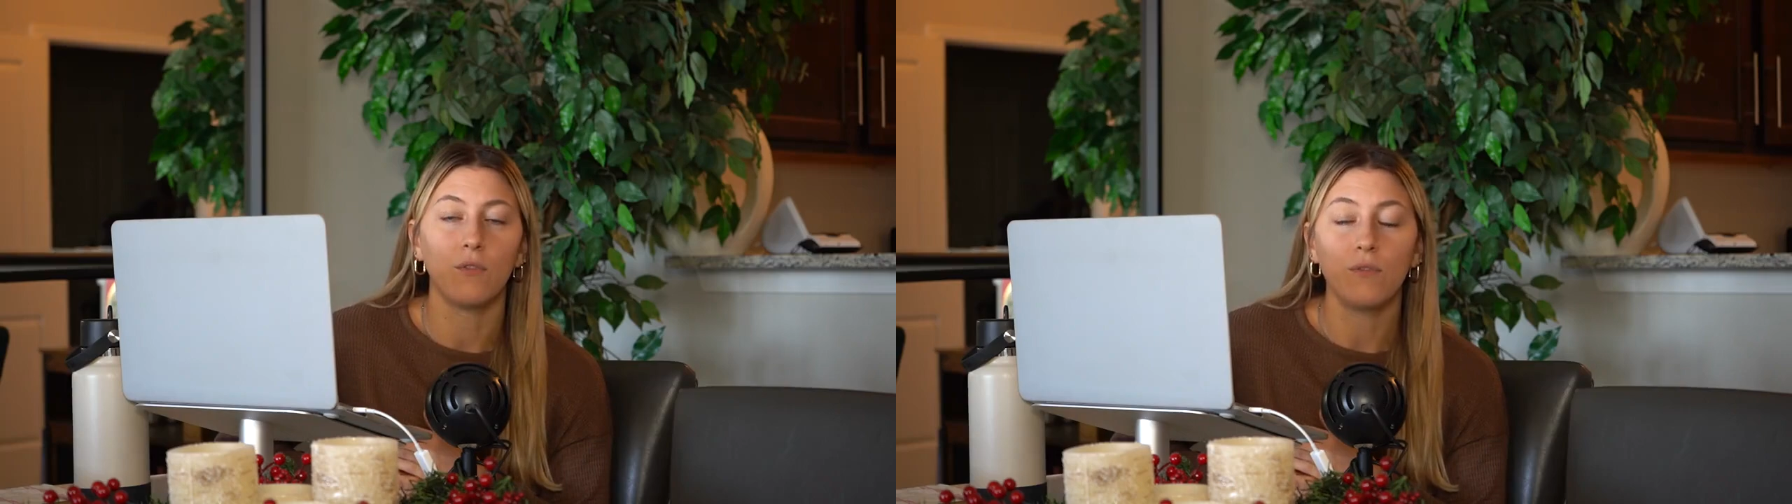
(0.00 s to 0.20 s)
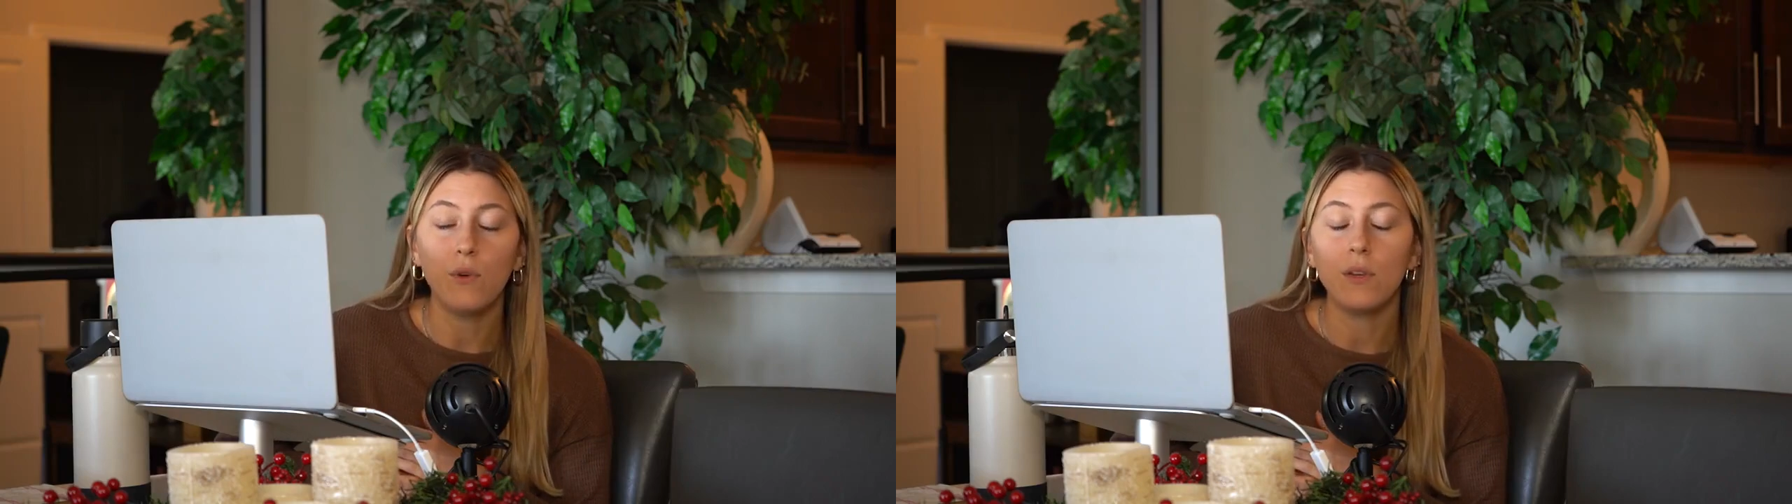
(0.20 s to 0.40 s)

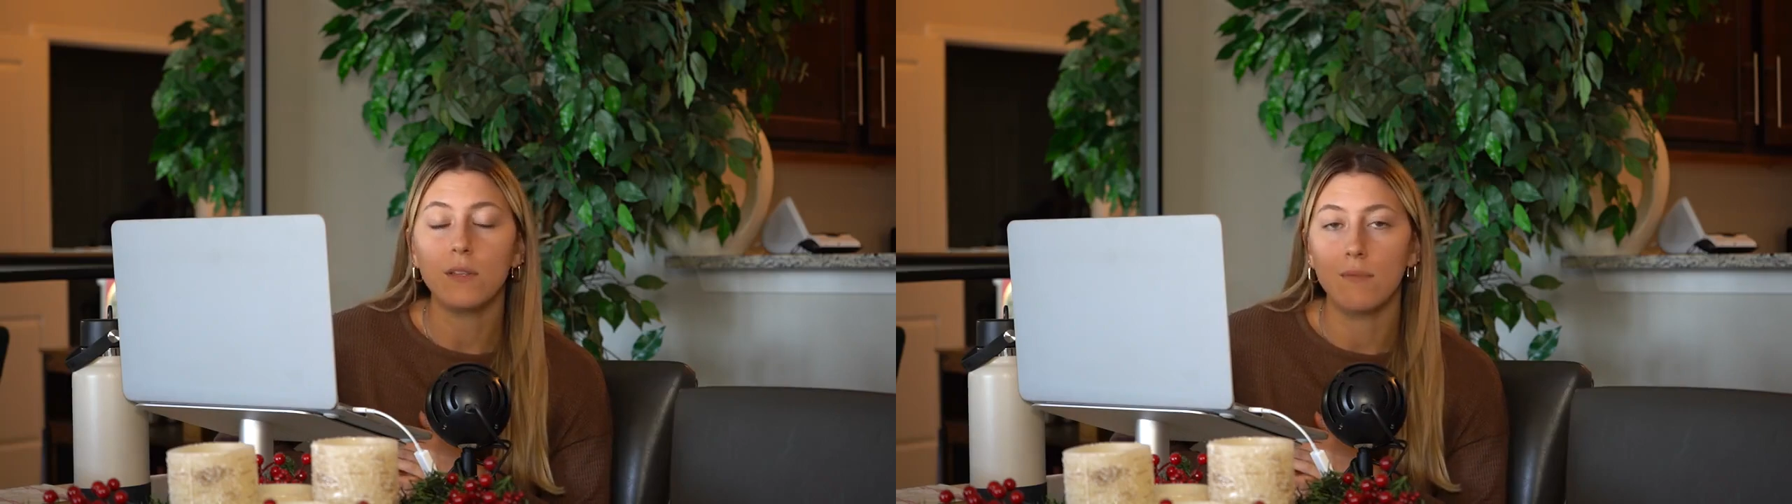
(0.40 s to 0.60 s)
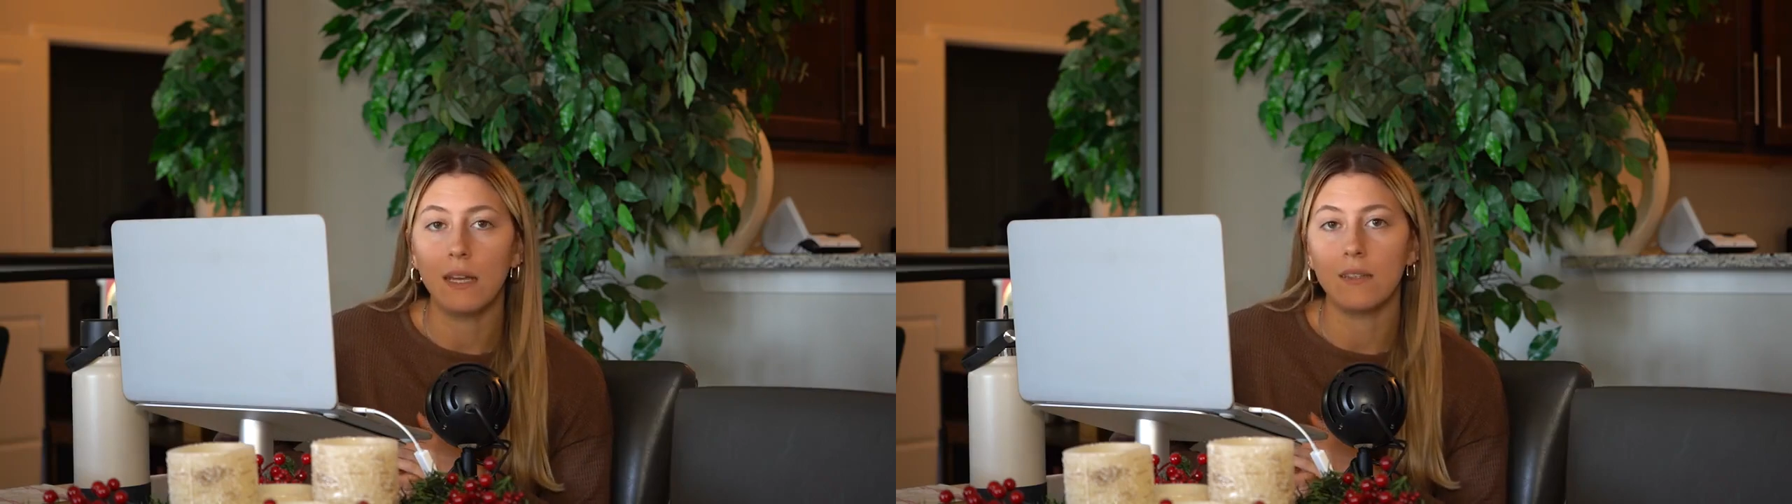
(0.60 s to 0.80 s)
Food
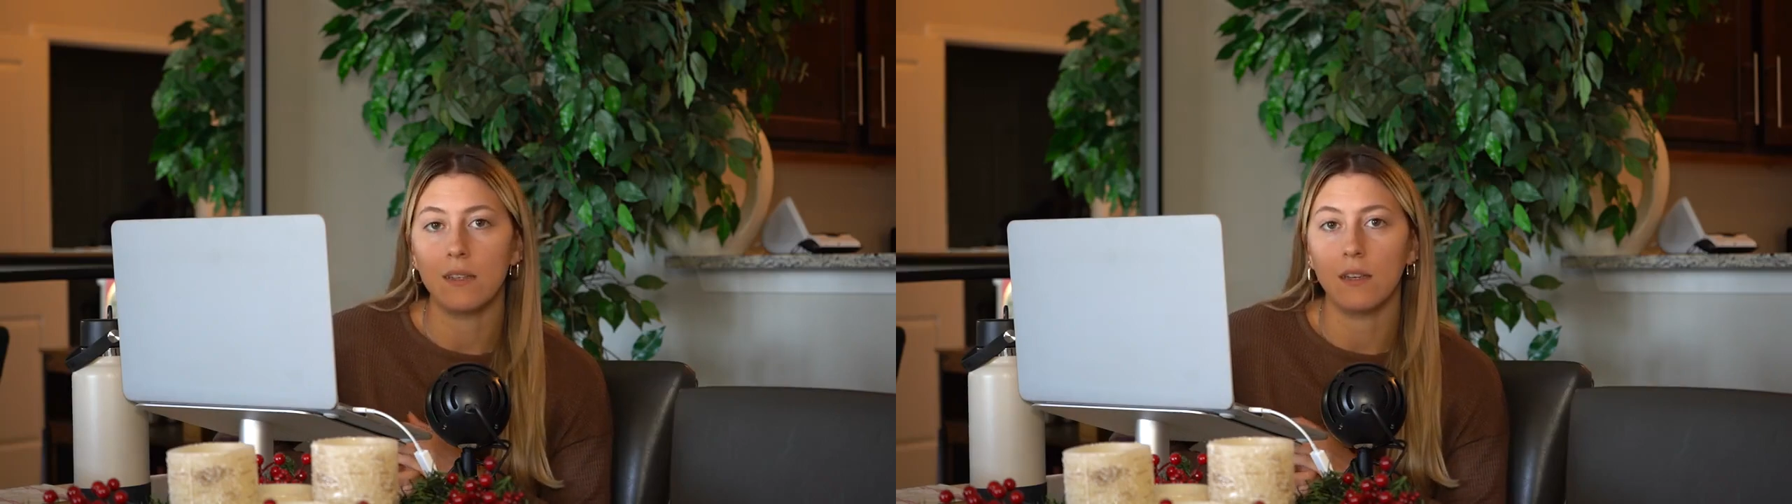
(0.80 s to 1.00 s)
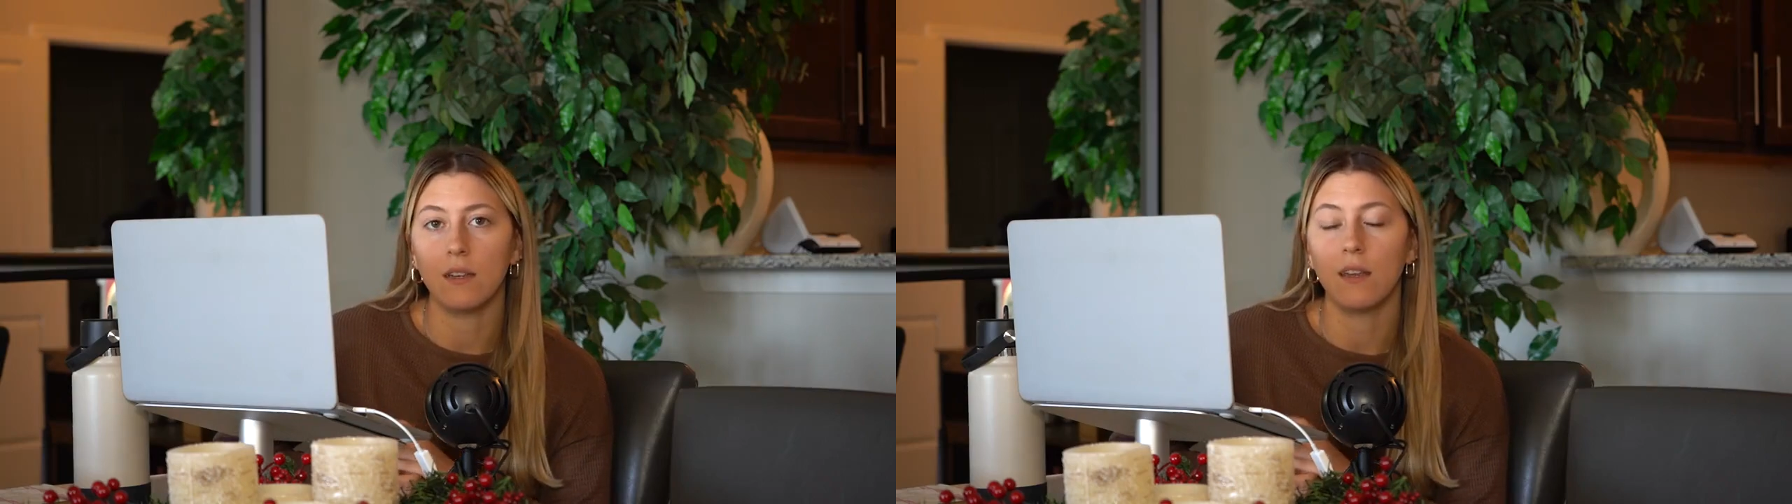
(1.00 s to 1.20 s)
is
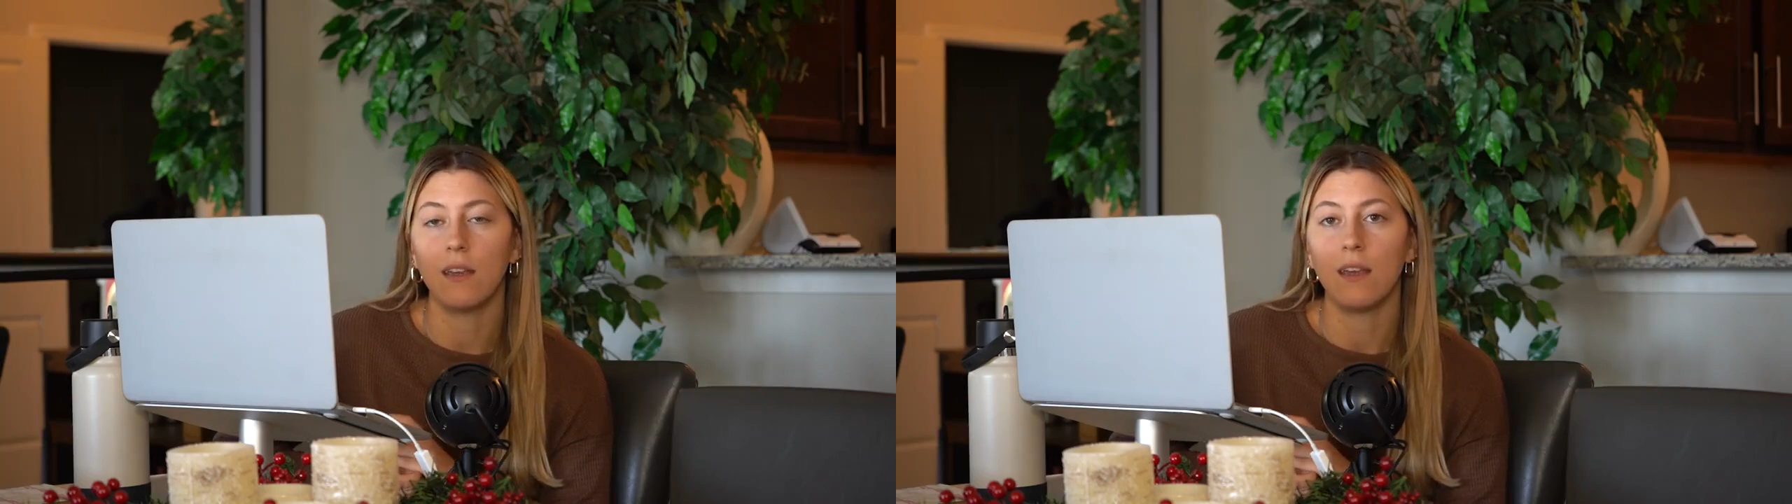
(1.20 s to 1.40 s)
medicine.